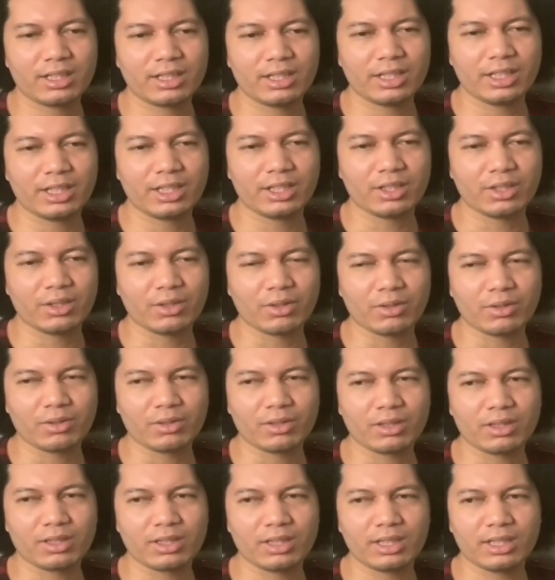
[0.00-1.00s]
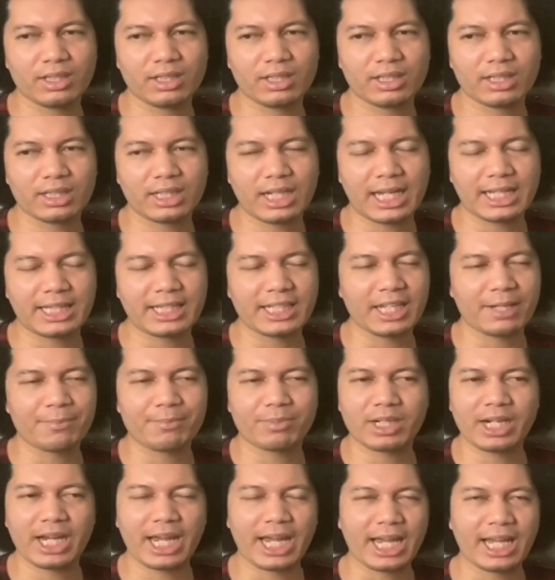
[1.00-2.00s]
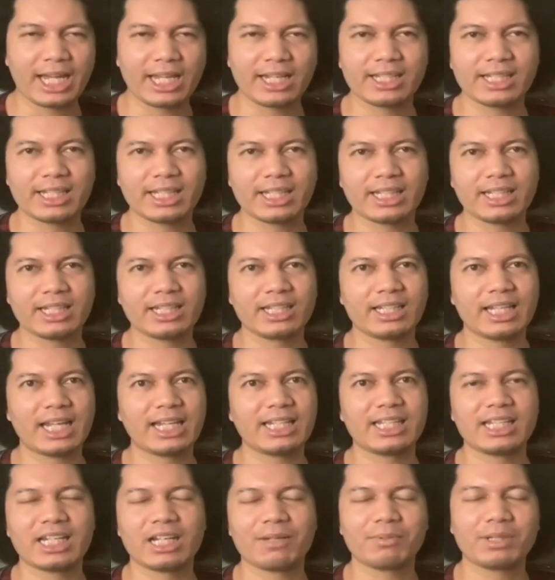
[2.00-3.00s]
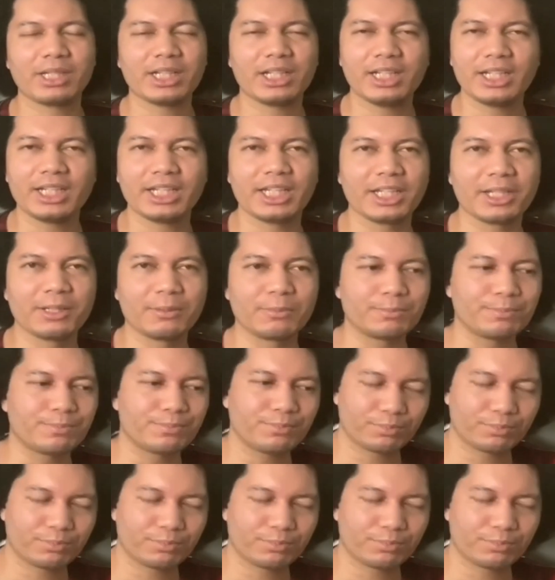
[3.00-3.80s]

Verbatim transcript: you know, got the upper hand and ended up killing him.